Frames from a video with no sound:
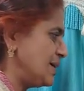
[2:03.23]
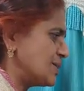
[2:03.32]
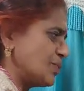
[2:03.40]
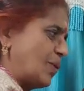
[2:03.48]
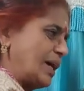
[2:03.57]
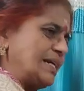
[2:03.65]

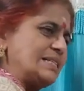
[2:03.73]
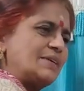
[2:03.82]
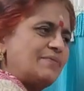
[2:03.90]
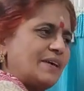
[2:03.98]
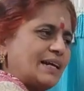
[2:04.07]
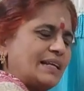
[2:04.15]
So what is
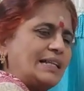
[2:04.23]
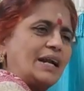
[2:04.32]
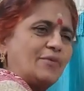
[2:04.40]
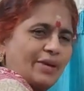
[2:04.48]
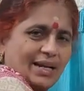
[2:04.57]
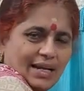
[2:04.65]
the figure
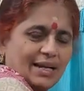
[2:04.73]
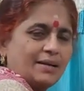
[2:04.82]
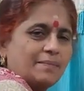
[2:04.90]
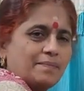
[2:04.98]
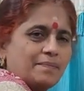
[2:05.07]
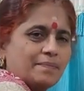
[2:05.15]
that we need?
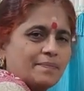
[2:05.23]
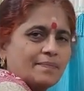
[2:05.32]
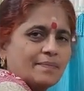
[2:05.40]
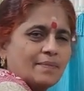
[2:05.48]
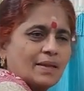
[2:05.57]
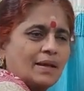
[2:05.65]

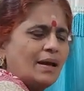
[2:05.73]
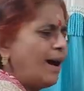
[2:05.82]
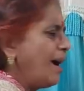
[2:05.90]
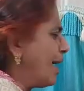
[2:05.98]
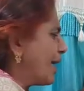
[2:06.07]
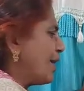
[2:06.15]

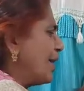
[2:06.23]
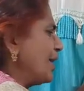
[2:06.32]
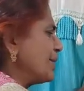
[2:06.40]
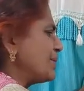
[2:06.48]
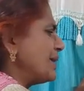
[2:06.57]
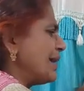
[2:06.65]

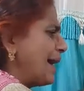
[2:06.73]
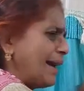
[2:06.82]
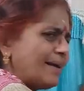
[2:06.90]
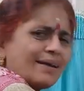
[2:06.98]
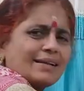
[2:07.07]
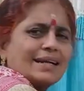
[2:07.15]
According to the
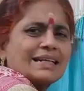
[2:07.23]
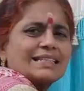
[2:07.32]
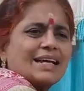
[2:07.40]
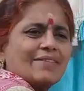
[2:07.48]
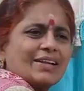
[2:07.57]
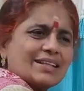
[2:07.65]
data that
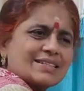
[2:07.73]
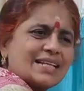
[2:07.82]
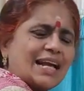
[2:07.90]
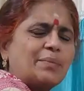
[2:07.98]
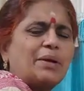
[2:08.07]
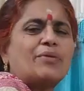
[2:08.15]
is given in the
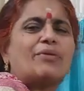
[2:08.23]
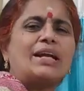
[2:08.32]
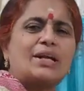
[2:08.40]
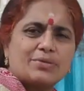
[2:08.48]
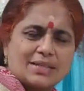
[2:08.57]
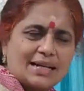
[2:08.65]
statement, we
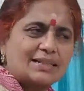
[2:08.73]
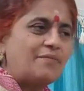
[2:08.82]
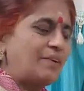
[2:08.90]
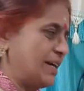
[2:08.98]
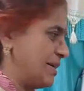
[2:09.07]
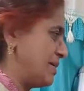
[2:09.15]
need to select the
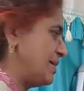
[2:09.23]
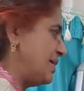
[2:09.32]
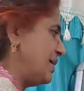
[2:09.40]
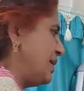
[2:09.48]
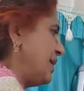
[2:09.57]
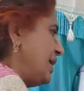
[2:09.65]
figure.
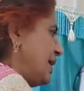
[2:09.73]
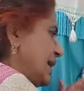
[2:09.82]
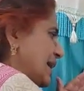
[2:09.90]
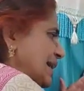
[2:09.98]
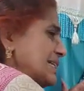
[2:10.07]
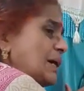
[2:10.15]

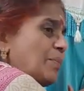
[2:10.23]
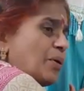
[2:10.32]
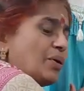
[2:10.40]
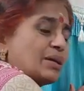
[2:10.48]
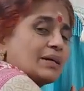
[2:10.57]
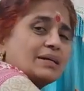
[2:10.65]
It is
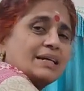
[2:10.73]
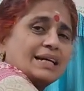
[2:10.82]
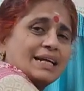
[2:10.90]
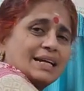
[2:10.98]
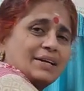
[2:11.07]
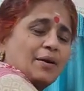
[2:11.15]
about
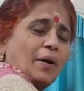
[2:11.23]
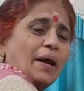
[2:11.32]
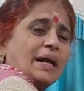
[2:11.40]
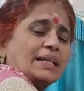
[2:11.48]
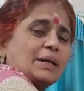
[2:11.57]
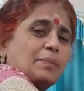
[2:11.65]

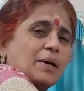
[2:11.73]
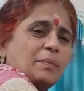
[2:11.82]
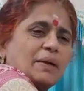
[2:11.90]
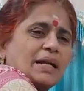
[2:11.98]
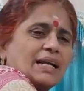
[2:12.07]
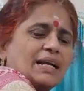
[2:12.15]
drawing the
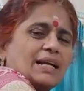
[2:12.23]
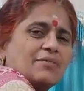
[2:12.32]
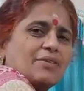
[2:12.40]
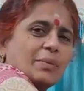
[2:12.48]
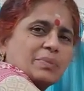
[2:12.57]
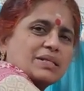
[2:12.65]
perpendicular
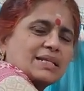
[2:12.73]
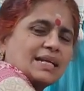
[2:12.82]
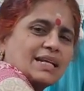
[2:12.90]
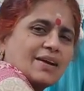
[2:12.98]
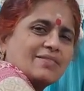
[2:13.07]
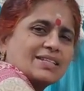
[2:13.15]
from the
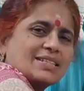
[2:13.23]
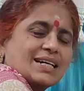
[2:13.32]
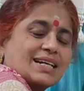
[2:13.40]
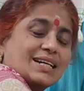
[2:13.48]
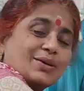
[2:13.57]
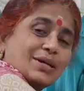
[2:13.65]
center of the
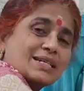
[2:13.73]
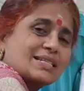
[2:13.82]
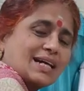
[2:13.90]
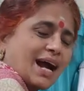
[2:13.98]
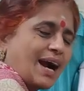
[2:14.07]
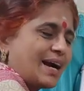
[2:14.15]
circle to its
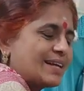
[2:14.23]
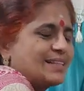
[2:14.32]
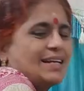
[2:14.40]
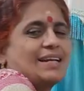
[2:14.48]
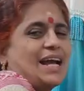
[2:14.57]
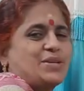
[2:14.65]
chord.
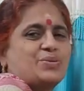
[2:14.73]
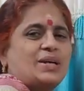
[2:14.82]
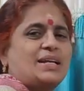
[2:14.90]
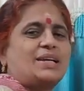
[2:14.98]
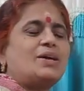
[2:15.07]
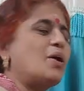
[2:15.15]
Then
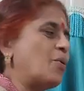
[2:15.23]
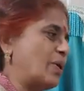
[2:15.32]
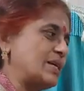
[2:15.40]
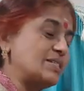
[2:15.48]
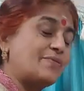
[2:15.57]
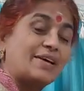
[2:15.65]
naturally,
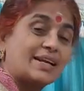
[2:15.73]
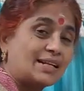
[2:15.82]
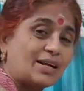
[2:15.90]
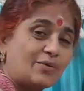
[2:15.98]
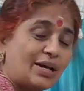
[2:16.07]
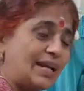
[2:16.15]
what is the figure
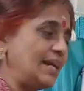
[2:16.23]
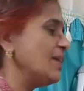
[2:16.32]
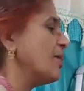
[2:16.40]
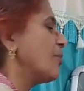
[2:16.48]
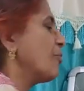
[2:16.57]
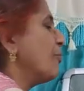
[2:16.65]
that we need?
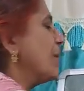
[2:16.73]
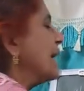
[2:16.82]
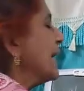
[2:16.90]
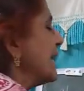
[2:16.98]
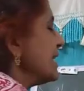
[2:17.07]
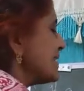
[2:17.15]
We
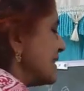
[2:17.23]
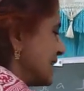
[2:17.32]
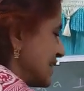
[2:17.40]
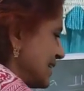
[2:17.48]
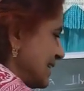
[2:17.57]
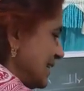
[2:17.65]
need a
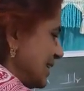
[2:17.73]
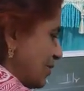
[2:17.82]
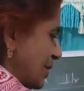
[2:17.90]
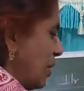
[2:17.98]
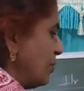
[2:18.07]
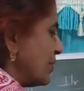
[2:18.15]
circle,
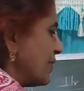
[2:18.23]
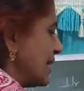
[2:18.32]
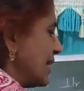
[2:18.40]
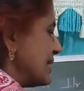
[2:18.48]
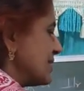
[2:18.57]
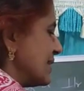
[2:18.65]
no doubt. We
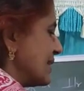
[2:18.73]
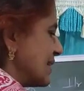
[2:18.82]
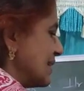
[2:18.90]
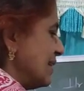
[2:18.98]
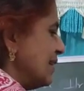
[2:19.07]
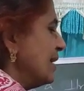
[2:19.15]
need a
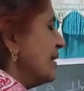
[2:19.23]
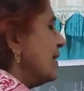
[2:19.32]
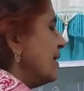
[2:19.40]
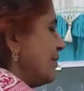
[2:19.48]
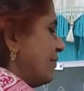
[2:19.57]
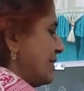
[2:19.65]
circle
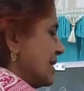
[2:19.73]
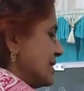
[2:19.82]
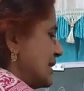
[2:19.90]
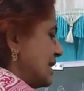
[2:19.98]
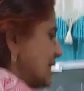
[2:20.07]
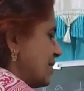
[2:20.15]
with the
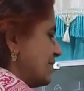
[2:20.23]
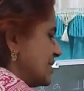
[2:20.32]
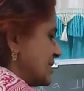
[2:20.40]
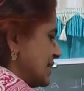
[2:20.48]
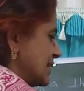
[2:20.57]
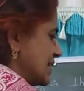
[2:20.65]
center of
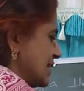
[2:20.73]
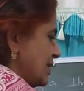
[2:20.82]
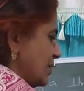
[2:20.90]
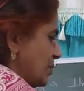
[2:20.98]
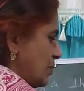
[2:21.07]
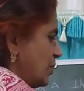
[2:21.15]
the
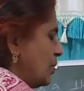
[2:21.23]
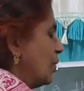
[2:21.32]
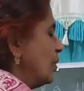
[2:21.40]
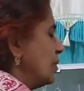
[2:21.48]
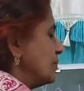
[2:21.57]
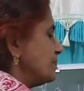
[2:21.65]
circle
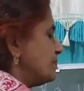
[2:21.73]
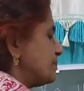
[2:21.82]
O.